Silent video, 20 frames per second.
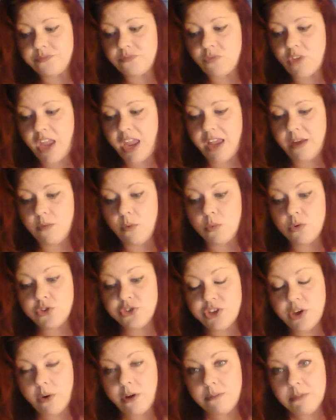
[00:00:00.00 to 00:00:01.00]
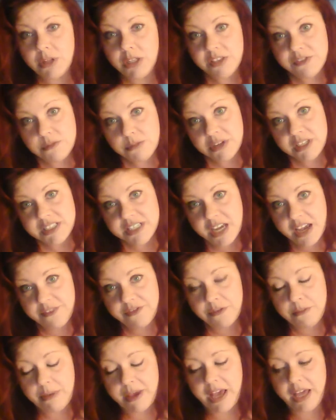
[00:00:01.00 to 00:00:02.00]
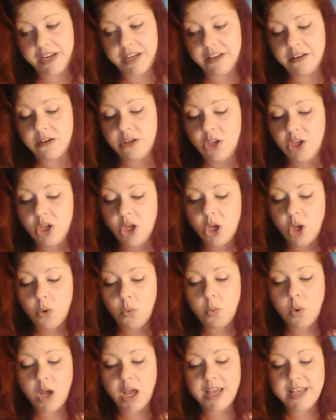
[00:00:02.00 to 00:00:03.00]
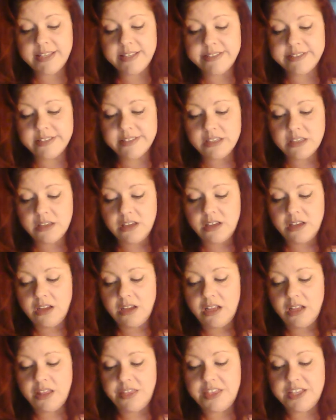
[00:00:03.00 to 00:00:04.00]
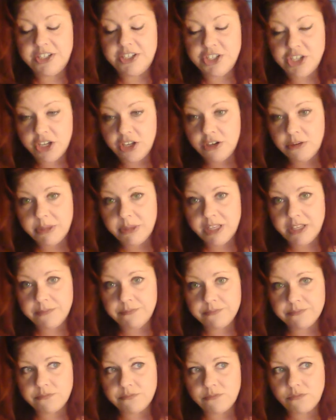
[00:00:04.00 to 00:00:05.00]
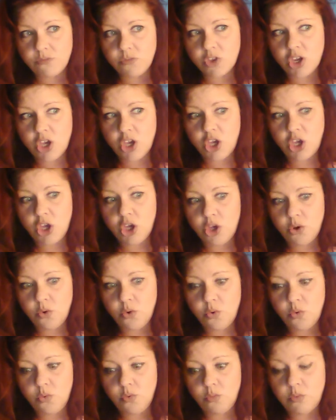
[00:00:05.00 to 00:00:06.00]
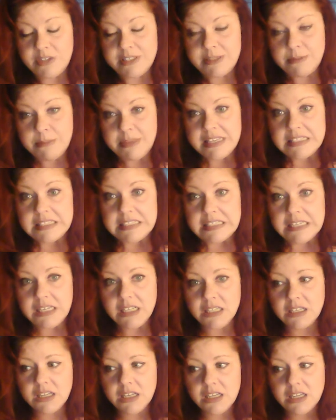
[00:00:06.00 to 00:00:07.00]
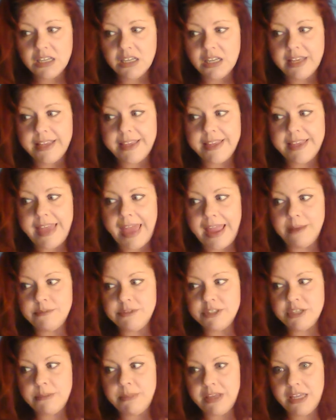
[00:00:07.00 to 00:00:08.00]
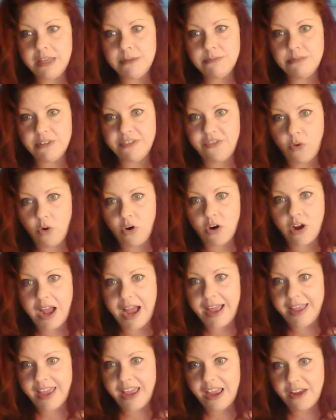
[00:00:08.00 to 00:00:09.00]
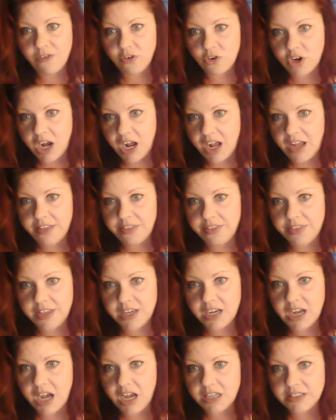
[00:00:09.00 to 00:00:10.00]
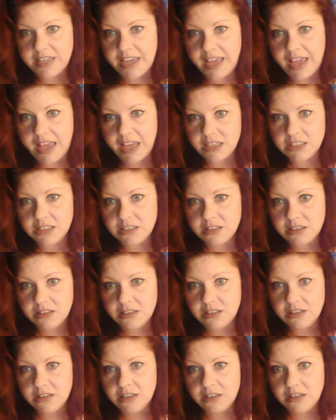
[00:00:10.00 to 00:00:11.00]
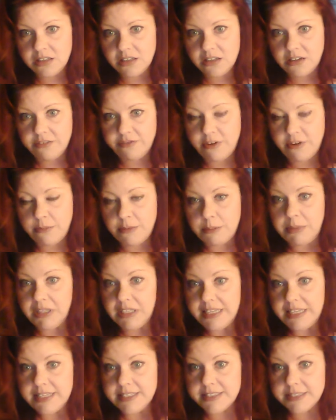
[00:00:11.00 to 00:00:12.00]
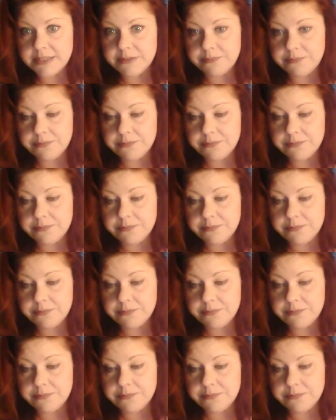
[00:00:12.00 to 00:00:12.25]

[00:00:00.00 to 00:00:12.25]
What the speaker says: And what was so unbelievably tough about it was the gentleman who was missing came to me before I ever got the contact from the police.